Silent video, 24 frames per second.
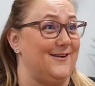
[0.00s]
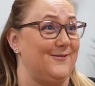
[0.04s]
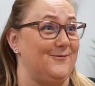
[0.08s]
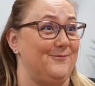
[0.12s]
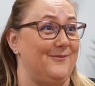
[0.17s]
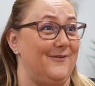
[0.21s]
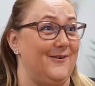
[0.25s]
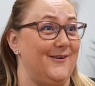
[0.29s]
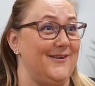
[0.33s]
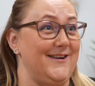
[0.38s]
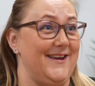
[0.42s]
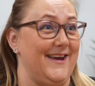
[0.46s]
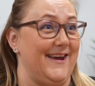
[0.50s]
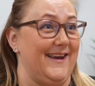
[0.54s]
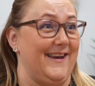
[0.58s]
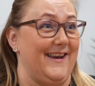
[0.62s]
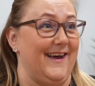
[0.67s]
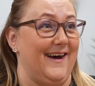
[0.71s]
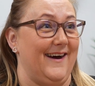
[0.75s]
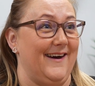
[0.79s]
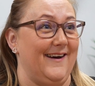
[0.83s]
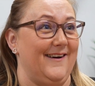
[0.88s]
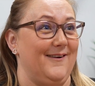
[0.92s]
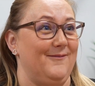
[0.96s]
good
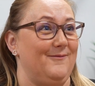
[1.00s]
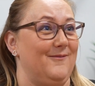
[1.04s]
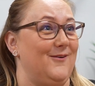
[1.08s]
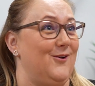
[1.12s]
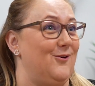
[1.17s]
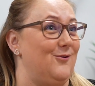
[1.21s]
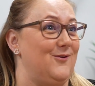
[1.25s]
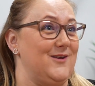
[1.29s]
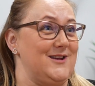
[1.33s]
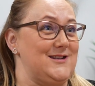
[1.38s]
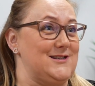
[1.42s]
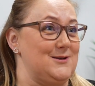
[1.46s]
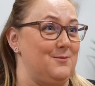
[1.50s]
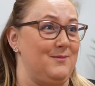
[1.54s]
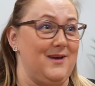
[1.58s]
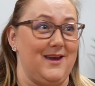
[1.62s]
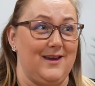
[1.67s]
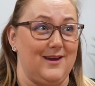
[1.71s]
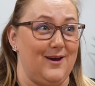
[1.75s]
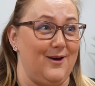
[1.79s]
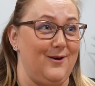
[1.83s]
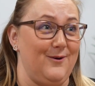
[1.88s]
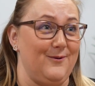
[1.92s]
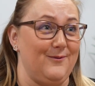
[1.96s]
morning. Lovely to
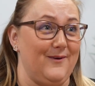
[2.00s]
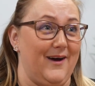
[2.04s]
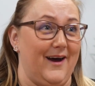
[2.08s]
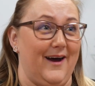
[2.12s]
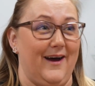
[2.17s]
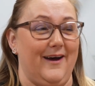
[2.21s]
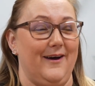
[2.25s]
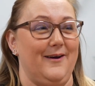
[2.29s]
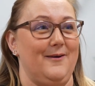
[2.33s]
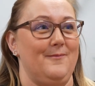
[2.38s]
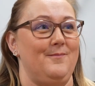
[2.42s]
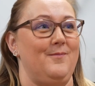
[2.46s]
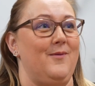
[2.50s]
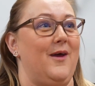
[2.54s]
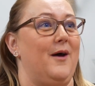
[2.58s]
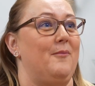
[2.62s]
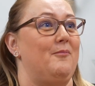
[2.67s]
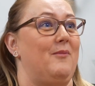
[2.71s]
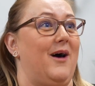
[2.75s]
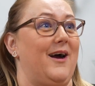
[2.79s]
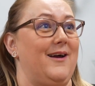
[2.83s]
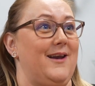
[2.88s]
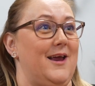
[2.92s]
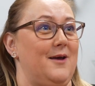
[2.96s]
meet you.
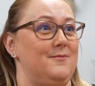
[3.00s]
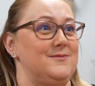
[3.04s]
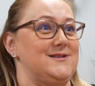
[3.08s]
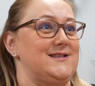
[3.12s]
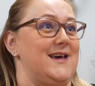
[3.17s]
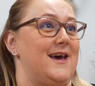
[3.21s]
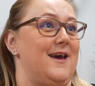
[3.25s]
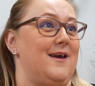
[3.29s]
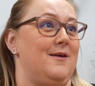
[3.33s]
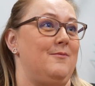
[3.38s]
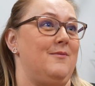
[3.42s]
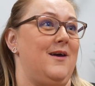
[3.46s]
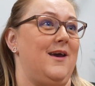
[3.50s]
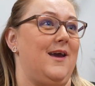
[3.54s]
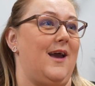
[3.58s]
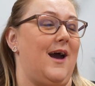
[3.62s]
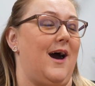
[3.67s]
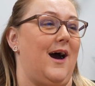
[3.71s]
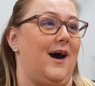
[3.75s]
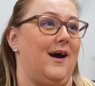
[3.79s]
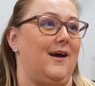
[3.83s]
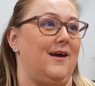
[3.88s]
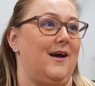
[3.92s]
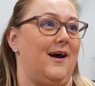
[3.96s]
My name's Amy.
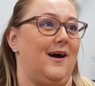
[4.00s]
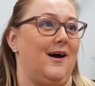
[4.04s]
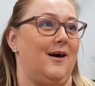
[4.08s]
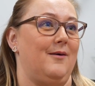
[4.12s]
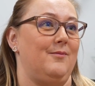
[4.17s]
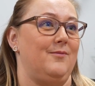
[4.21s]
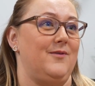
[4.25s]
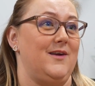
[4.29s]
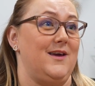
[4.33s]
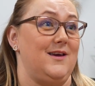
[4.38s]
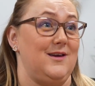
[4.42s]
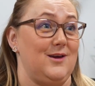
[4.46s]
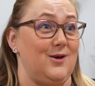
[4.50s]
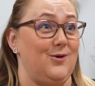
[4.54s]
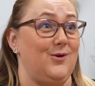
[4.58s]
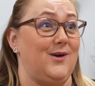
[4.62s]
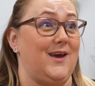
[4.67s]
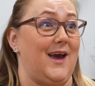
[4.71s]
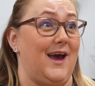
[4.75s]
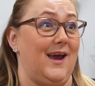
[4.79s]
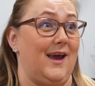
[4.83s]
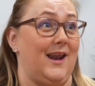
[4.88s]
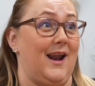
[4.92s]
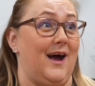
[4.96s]
I am the
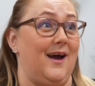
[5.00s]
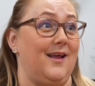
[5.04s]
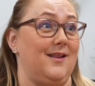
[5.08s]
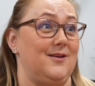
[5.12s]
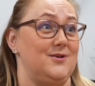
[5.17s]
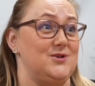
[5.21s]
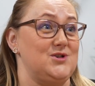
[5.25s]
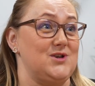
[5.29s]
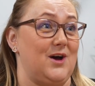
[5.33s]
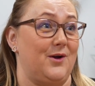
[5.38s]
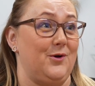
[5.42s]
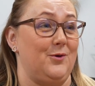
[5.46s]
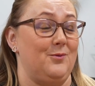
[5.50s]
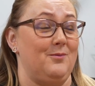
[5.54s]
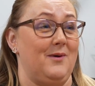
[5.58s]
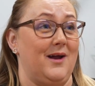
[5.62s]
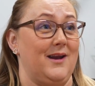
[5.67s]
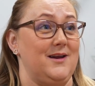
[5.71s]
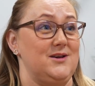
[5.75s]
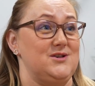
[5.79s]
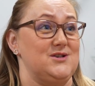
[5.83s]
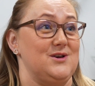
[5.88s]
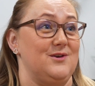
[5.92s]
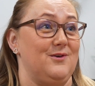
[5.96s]
UK and Ireland channel
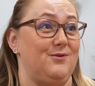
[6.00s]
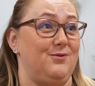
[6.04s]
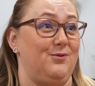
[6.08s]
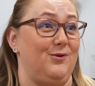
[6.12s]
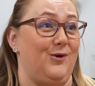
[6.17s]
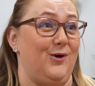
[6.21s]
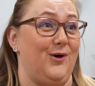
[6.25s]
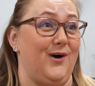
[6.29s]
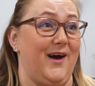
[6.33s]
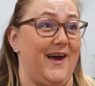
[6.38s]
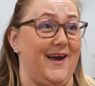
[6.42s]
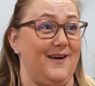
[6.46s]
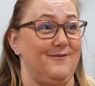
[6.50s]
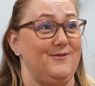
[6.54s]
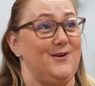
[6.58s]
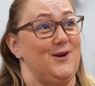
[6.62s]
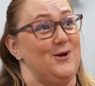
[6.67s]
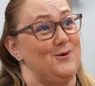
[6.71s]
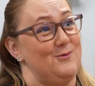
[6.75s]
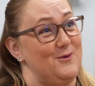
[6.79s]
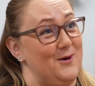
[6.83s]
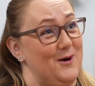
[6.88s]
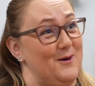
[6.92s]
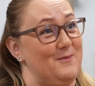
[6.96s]
manager for AVer
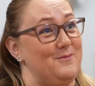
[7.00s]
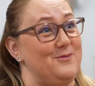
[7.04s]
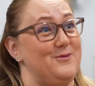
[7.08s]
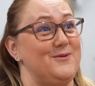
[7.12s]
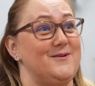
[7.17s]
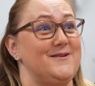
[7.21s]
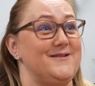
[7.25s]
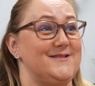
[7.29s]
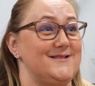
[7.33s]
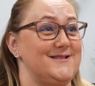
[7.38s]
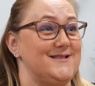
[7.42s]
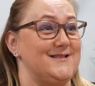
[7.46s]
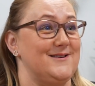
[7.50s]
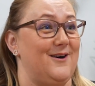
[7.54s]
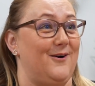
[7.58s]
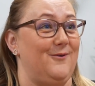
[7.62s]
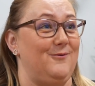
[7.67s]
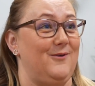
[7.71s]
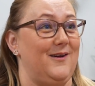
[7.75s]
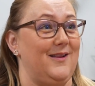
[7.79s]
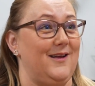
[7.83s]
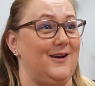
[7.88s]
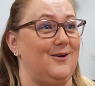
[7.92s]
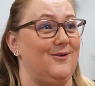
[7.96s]
Europe. So
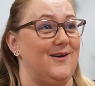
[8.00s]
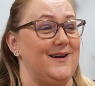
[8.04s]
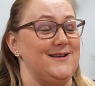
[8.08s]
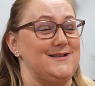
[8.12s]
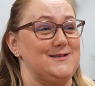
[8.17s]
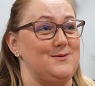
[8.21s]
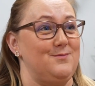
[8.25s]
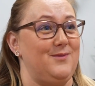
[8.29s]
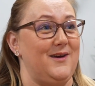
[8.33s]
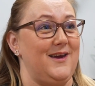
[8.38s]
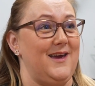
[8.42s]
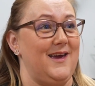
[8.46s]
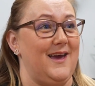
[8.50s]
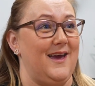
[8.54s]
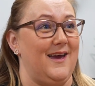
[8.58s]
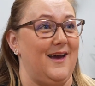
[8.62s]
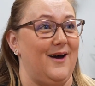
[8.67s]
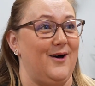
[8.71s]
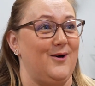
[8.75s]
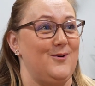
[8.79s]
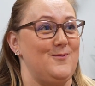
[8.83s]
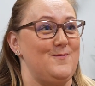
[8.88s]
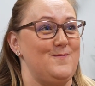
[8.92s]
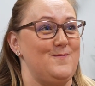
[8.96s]
really great to be
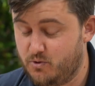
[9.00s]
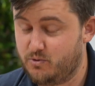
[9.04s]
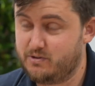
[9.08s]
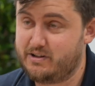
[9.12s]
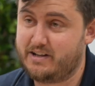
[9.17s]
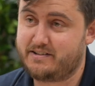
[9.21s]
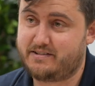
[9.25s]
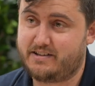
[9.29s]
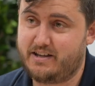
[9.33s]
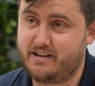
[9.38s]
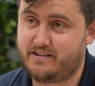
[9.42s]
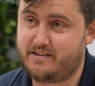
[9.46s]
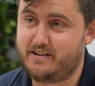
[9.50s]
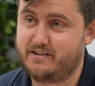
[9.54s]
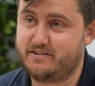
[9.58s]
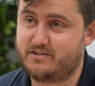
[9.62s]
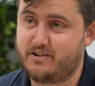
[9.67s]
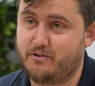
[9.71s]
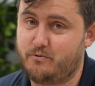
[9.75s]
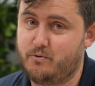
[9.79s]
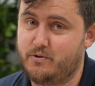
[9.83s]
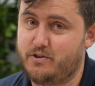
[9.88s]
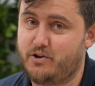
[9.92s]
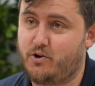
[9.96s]
here. Well, let's kick
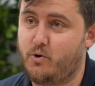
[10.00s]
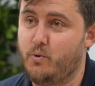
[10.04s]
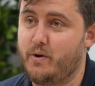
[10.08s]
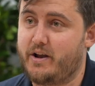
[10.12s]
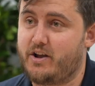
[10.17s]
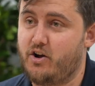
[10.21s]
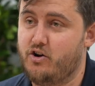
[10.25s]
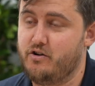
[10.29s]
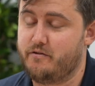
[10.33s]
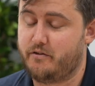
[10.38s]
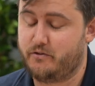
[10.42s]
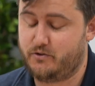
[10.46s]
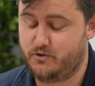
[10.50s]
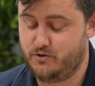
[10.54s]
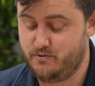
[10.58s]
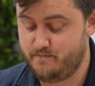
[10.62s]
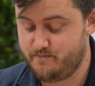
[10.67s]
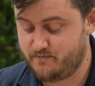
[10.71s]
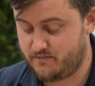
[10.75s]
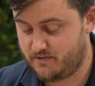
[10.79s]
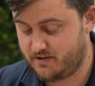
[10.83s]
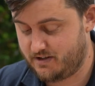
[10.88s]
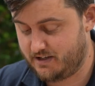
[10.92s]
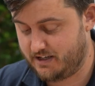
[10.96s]
things off with a quick
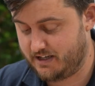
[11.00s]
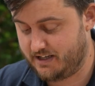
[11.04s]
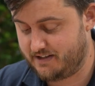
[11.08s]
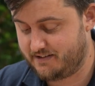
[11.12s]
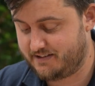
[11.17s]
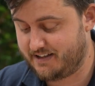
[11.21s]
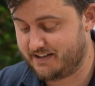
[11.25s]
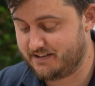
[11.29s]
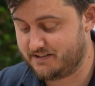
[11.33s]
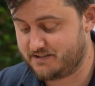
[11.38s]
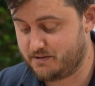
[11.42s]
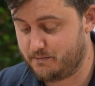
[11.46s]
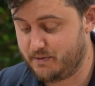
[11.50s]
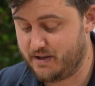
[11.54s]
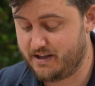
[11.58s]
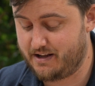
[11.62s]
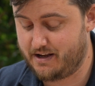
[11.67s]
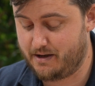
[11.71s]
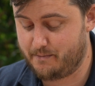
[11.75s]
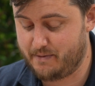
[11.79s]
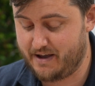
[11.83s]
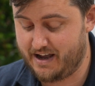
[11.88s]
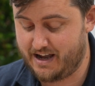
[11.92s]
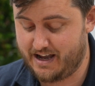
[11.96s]
overview. Tell us a
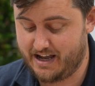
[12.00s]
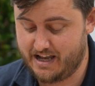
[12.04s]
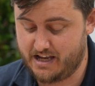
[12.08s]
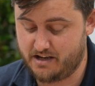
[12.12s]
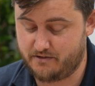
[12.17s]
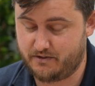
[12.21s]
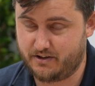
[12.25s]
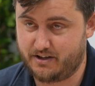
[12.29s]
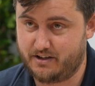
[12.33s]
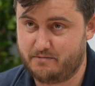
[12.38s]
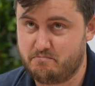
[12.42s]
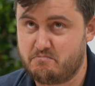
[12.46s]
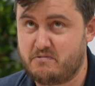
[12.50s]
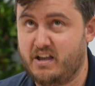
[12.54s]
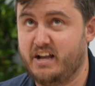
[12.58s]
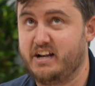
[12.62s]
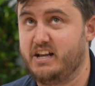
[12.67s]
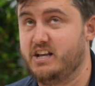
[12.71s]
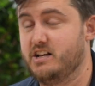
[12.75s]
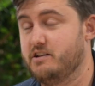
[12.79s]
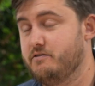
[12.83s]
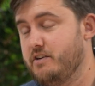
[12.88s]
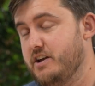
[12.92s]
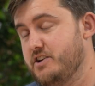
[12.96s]
bit about AVer,
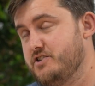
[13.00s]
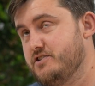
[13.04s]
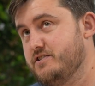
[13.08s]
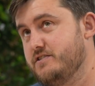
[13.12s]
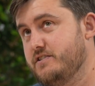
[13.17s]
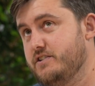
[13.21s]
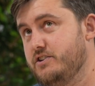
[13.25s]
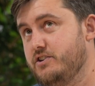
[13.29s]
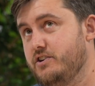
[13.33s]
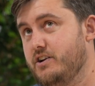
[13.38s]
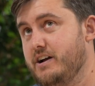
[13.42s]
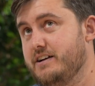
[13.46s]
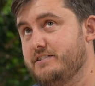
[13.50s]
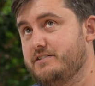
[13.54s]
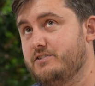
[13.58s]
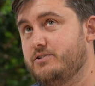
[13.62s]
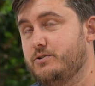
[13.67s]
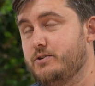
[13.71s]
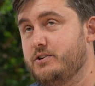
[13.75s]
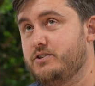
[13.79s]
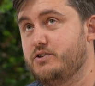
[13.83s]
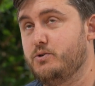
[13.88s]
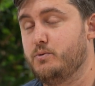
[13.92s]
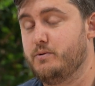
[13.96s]
any innovations that you guys are
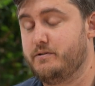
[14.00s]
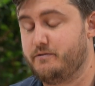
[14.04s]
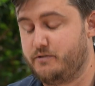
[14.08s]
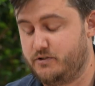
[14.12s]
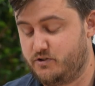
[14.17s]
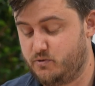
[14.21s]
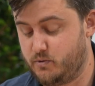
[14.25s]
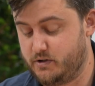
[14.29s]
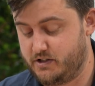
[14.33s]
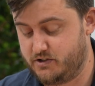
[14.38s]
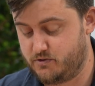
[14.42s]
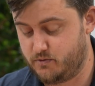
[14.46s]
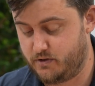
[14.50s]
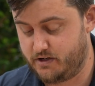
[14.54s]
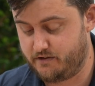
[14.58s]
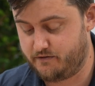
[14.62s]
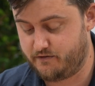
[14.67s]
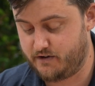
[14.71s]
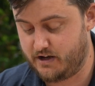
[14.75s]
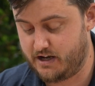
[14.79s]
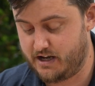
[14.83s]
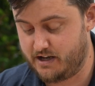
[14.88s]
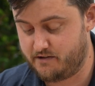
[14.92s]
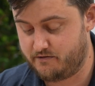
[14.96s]
sort of doing for
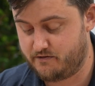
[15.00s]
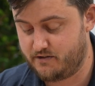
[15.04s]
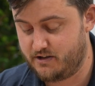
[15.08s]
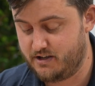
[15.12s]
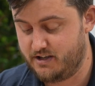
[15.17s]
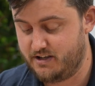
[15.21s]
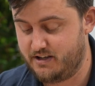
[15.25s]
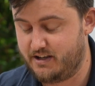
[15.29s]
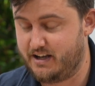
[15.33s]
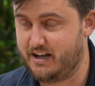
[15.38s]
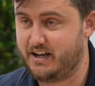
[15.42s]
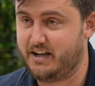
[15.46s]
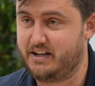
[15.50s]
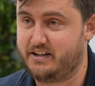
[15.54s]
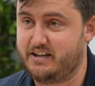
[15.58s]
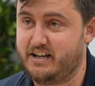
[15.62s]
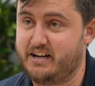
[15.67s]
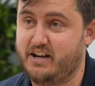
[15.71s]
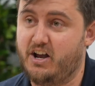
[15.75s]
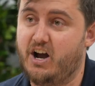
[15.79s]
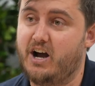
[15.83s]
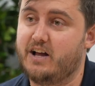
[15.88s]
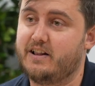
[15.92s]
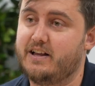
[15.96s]
2025, and
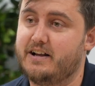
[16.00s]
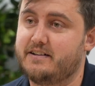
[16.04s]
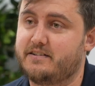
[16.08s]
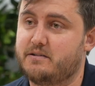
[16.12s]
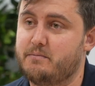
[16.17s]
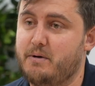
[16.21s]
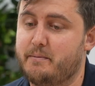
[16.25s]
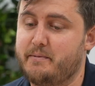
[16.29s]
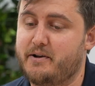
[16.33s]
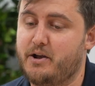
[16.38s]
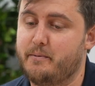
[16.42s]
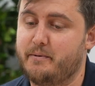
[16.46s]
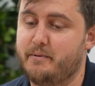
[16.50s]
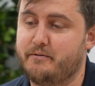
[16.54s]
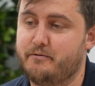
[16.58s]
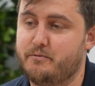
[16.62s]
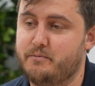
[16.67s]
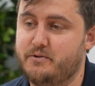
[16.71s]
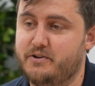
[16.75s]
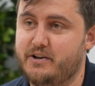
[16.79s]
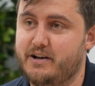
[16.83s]
any highlights that might be coming from you